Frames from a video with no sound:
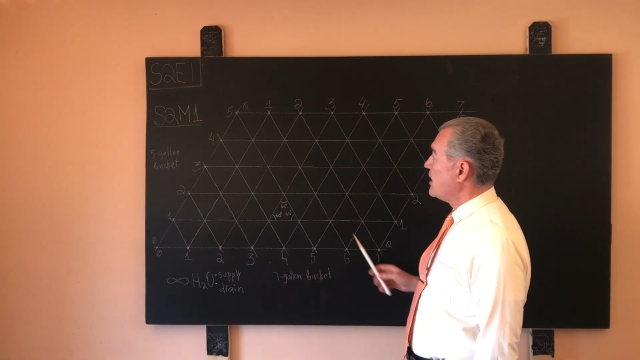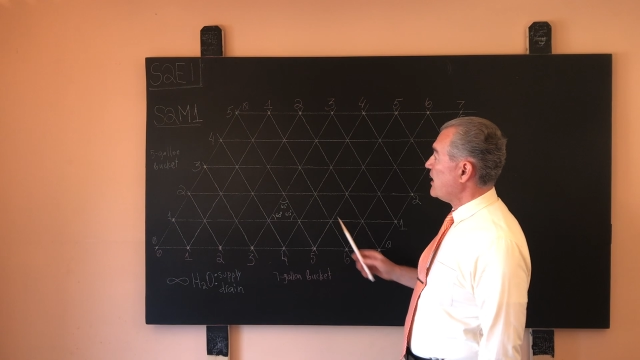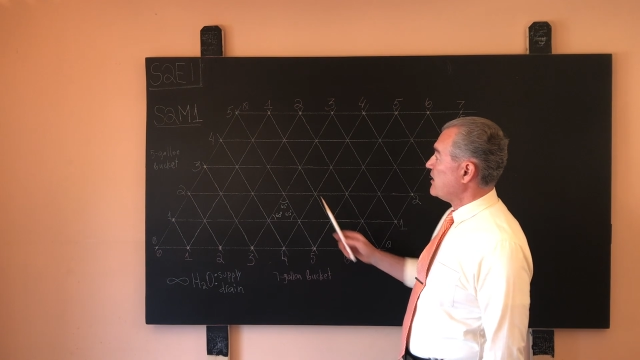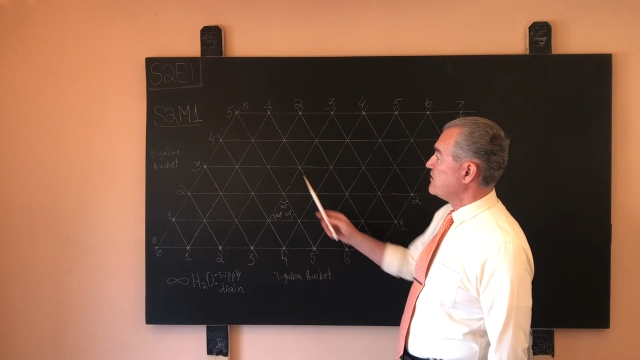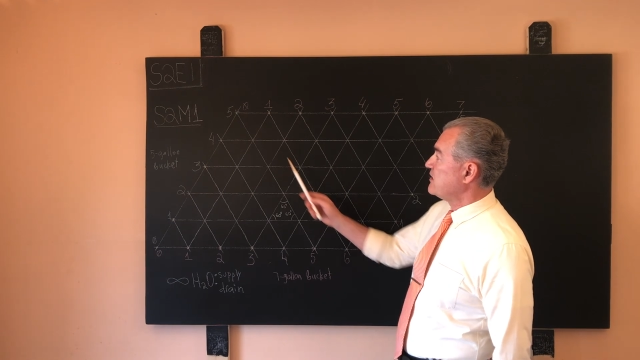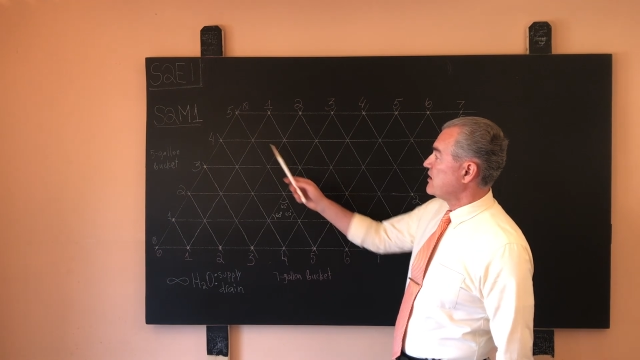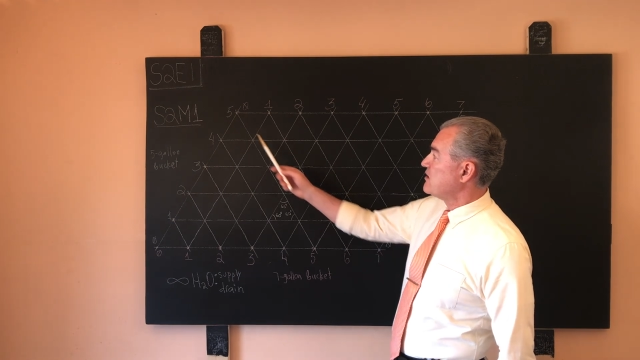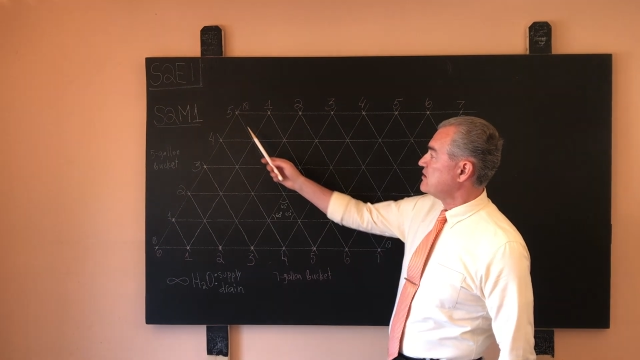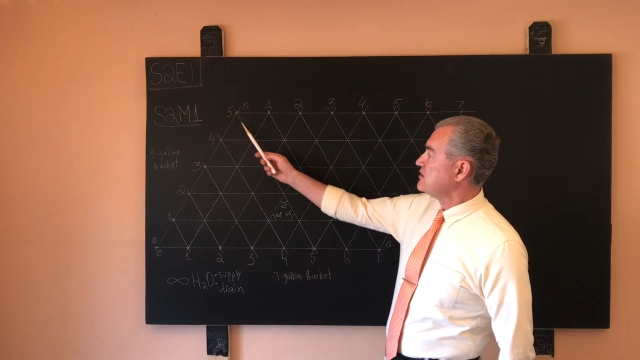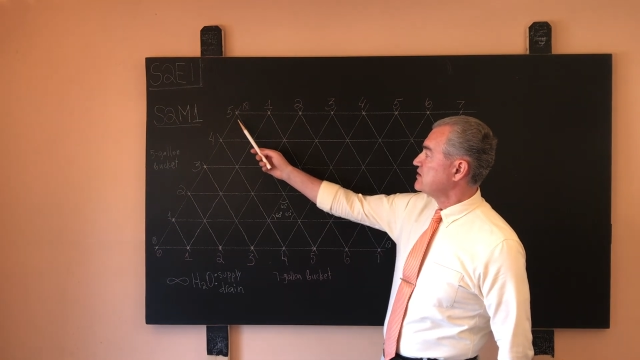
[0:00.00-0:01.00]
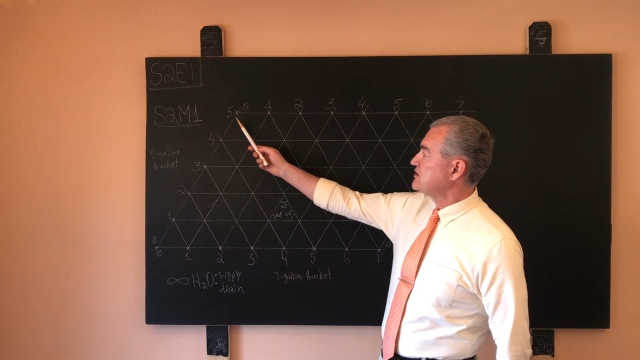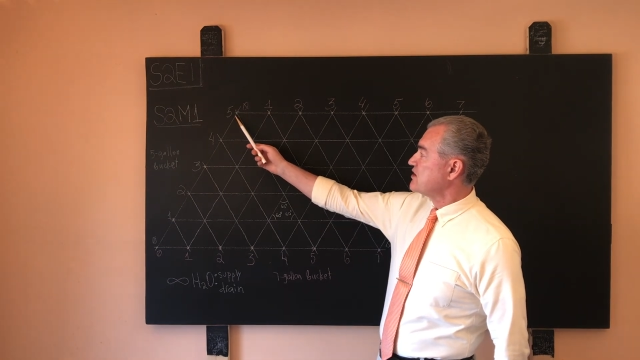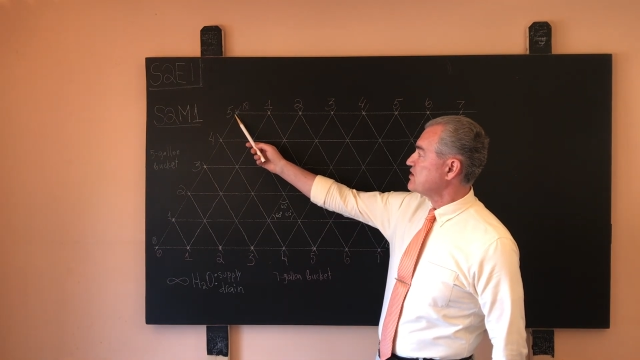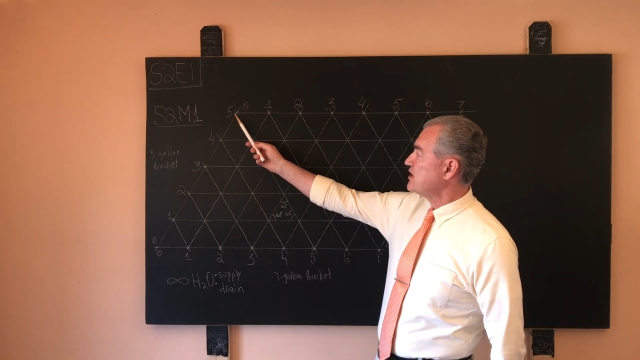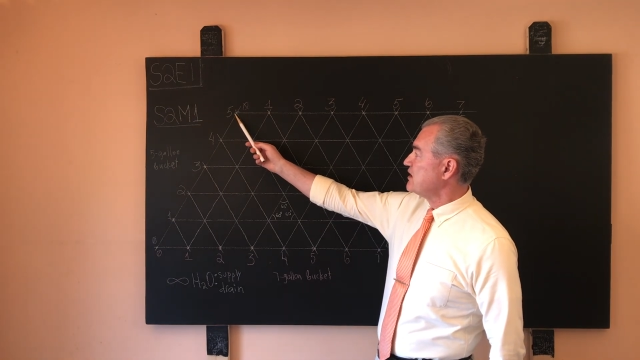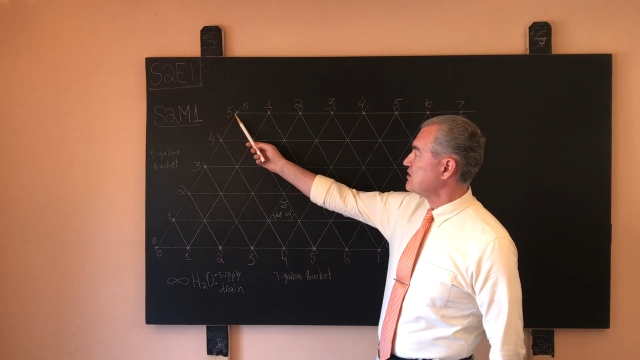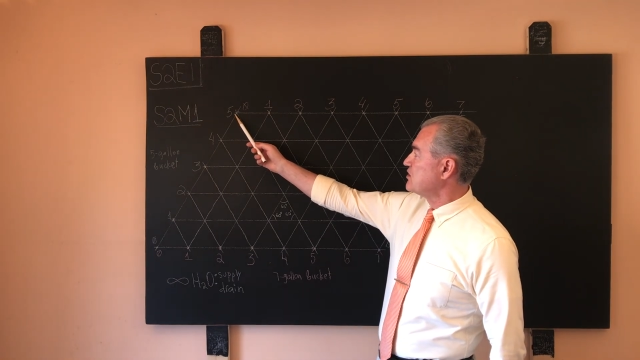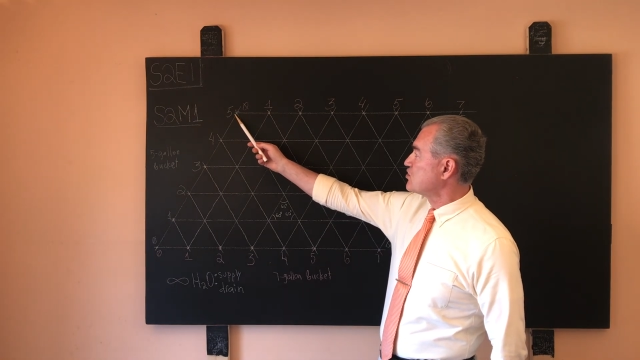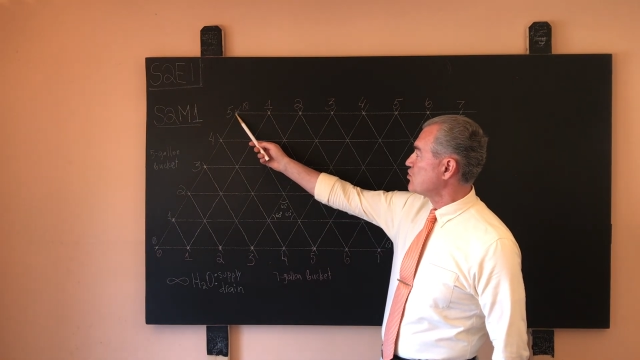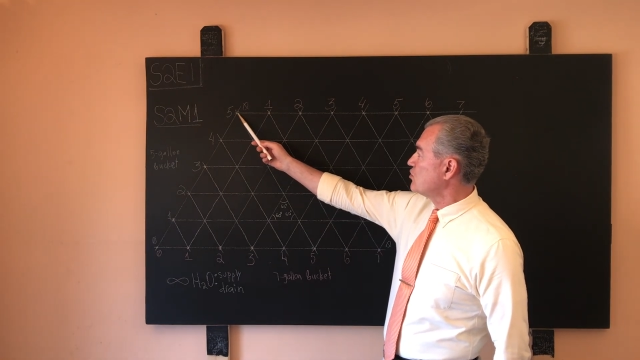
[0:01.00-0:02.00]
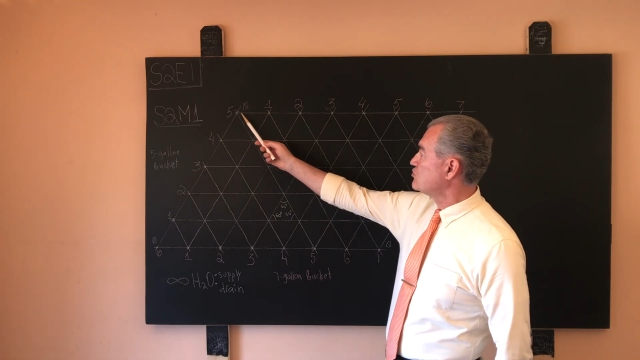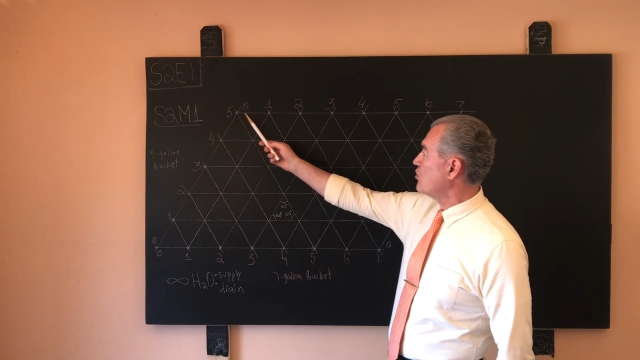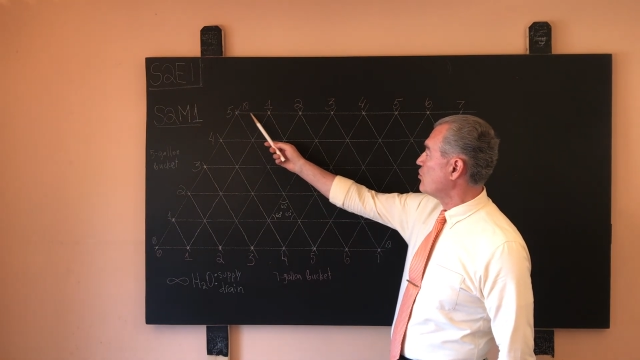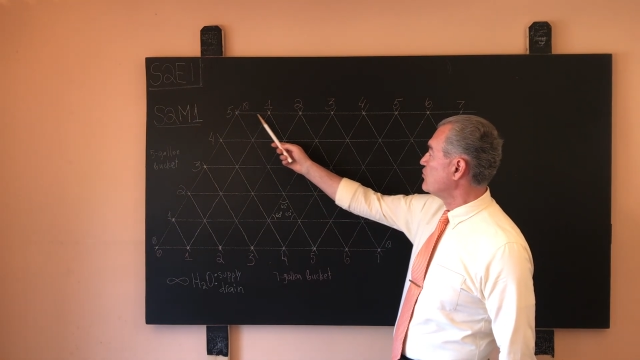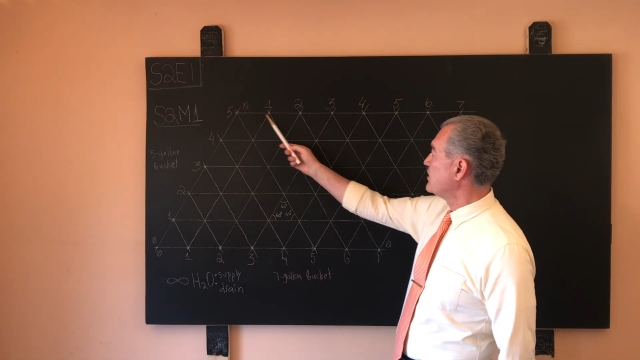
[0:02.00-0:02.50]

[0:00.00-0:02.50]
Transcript: and the other such side is shown over